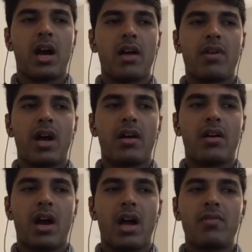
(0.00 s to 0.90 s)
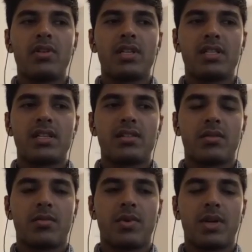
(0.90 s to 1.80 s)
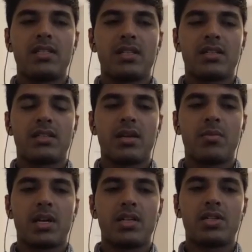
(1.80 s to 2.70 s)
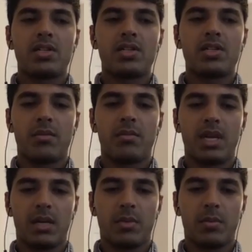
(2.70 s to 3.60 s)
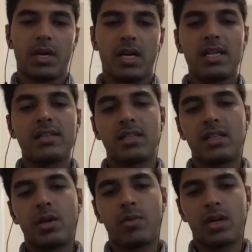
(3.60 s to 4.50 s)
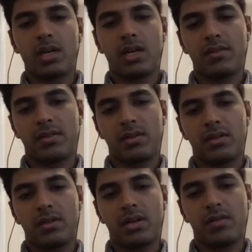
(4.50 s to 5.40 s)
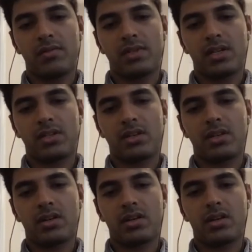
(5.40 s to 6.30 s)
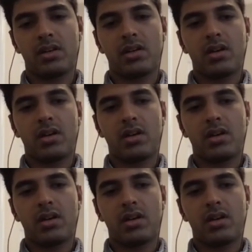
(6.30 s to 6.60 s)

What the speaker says: I would suggest 160 plus should be a minimum, at least in the quantitative section.